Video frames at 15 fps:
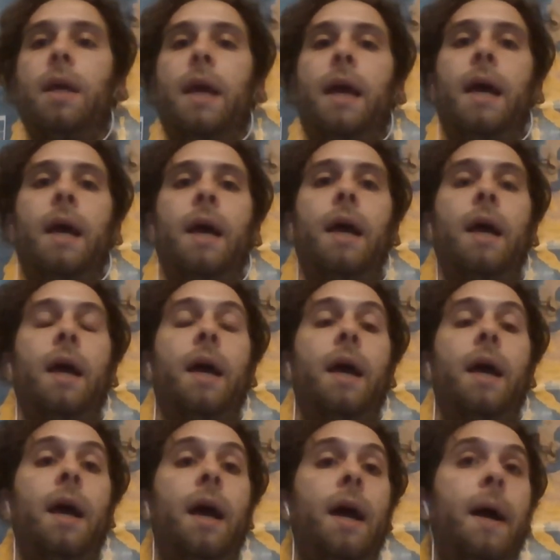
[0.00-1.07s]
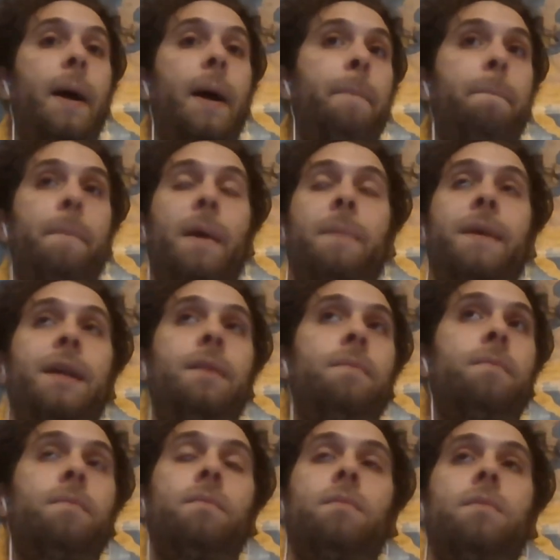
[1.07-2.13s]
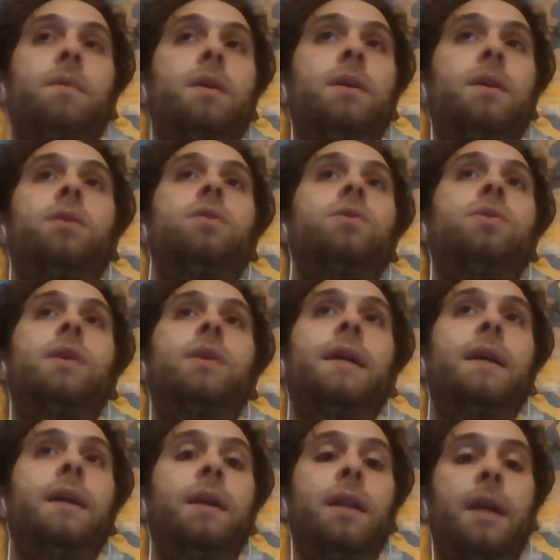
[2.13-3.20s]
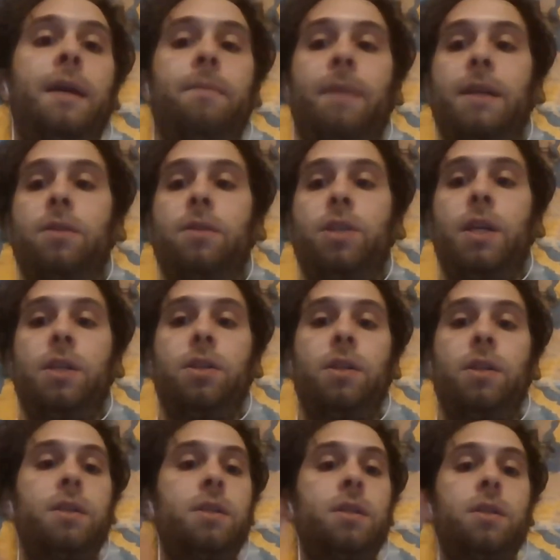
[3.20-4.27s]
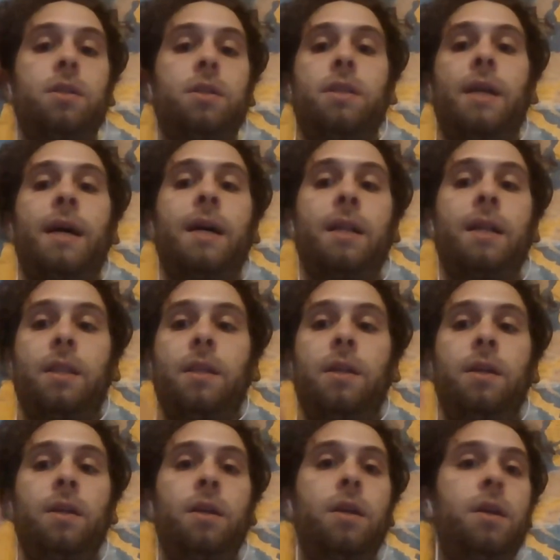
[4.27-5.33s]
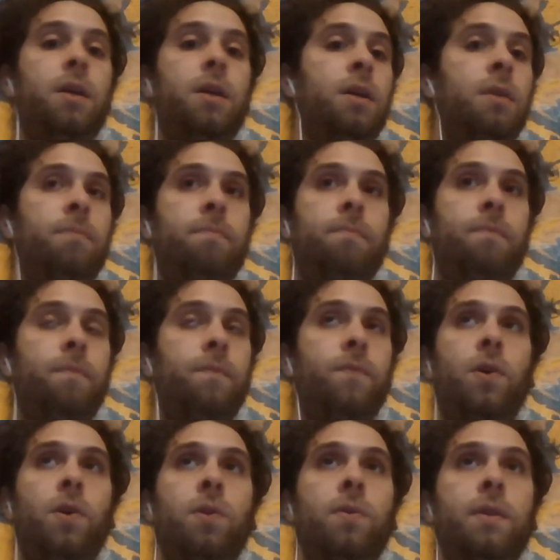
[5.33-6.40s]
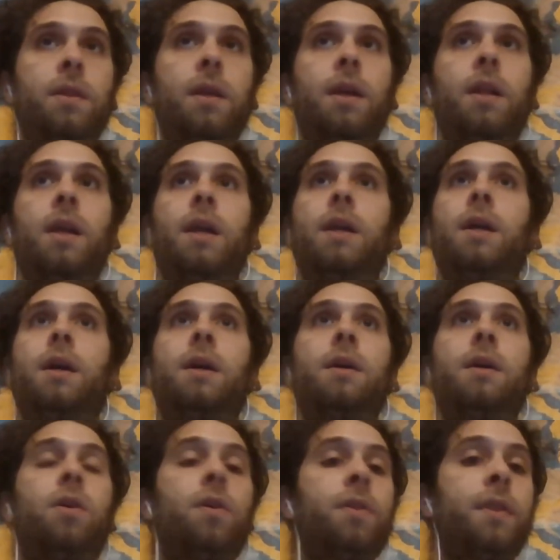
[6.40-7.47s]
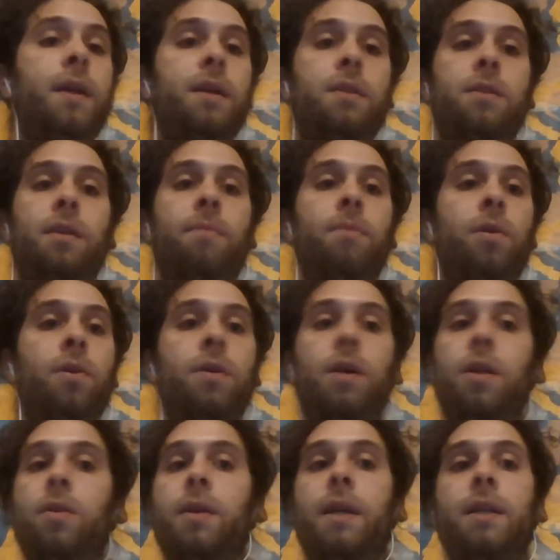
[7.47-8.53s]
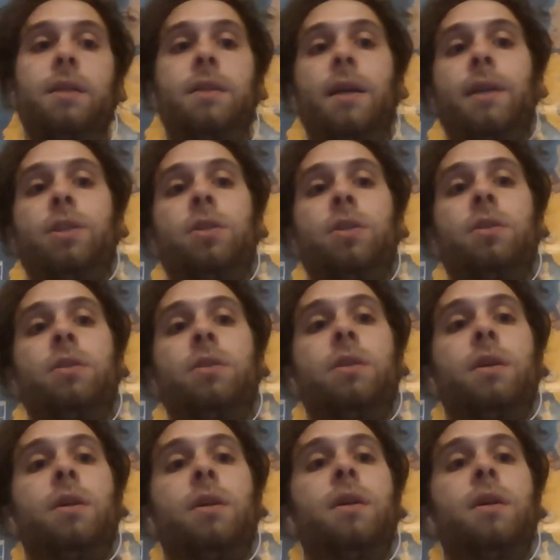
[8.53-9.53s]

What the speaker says: I mean, usually, like, my suggestion is start volunteering, contact some local organizations,